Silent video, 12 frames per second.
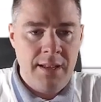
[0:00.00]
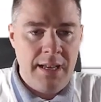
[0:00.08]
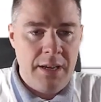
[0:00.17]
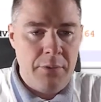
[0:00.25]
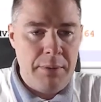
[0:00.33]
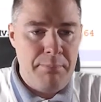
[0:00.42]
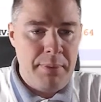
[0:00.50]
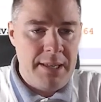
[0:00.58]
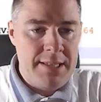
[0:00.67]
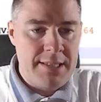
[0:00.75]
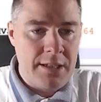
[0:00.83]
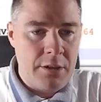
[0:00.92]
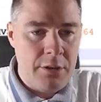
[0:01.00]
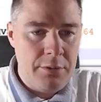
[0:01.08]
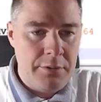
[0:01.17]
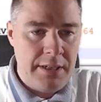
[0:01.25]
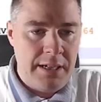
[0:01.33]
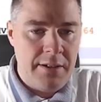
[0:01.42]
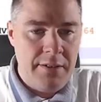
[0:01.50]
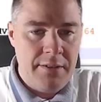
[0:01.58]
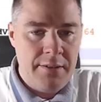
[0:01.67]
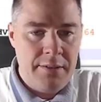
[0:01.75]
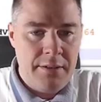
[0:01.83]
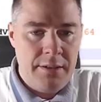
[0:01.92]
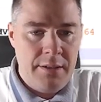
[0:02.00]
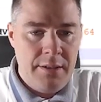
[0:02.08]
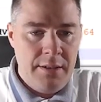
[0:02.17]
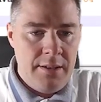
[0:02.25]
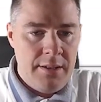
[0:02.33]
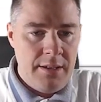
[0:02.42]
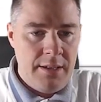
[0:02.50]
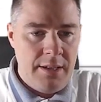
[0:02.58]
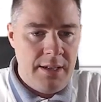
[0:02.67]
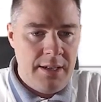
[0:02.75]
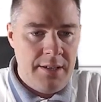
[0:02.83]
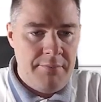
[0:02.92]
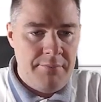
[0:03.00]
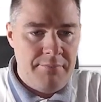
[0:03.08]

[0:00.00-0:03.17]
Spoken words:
And we paste the code there. A